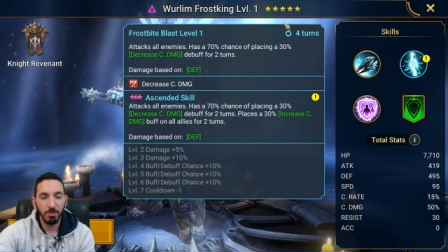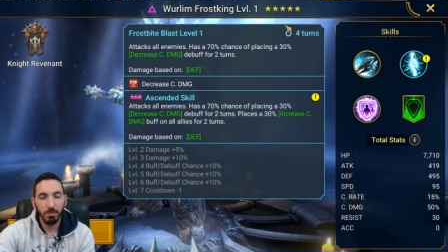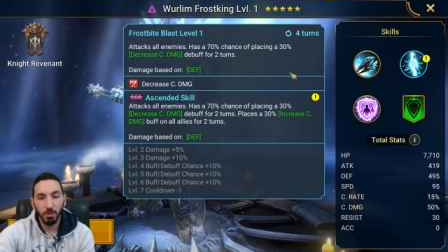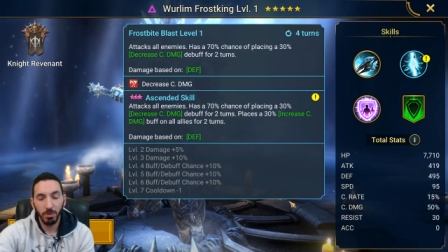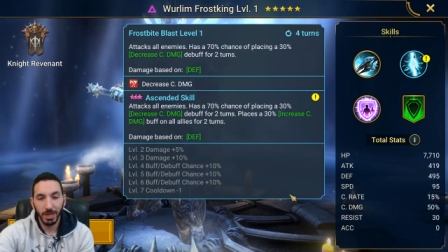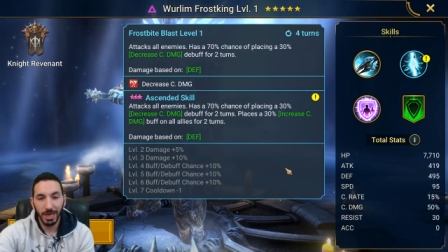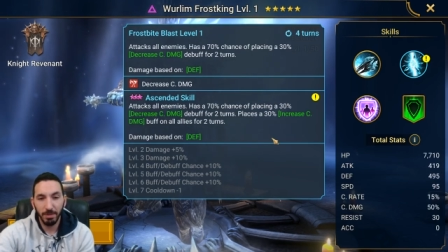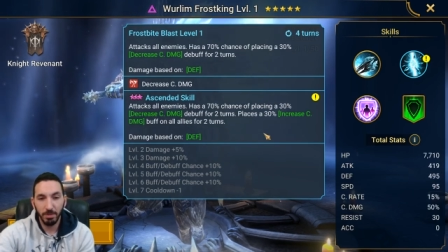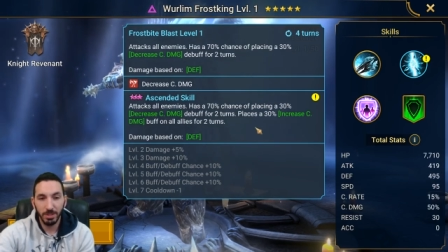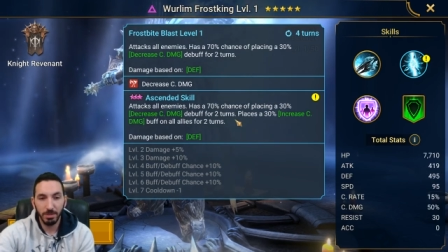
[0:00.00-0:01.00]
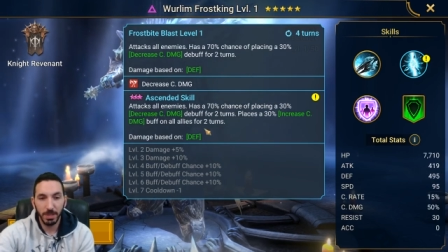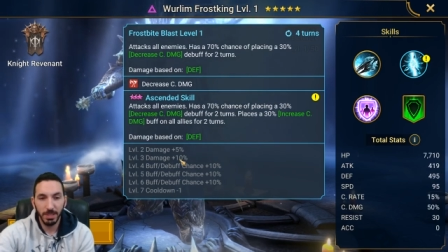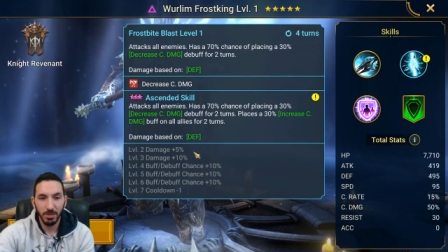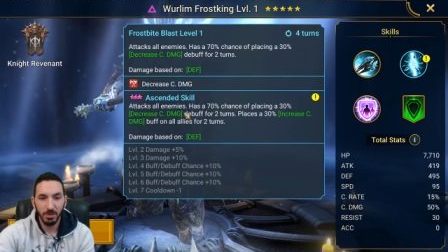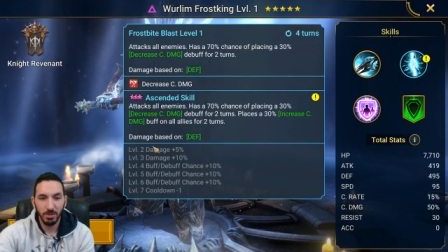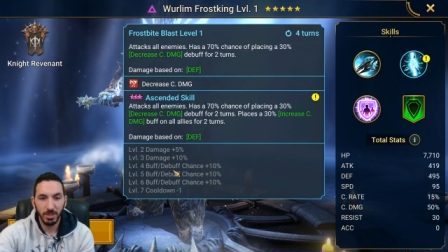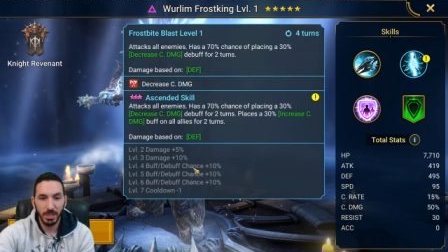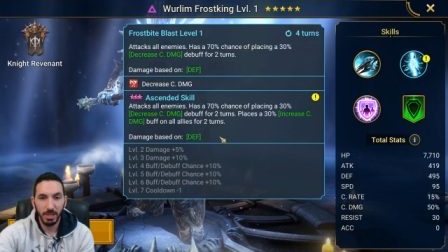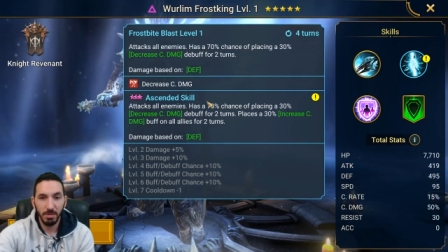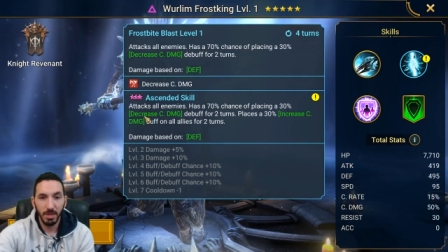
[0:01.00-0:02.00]
for the clan boss depending on your
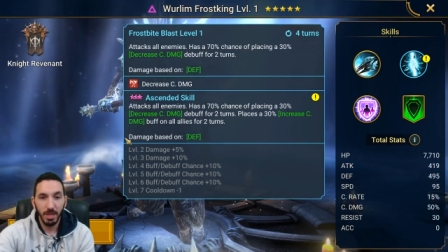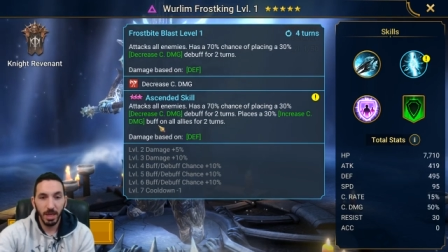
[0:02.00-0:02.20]
team.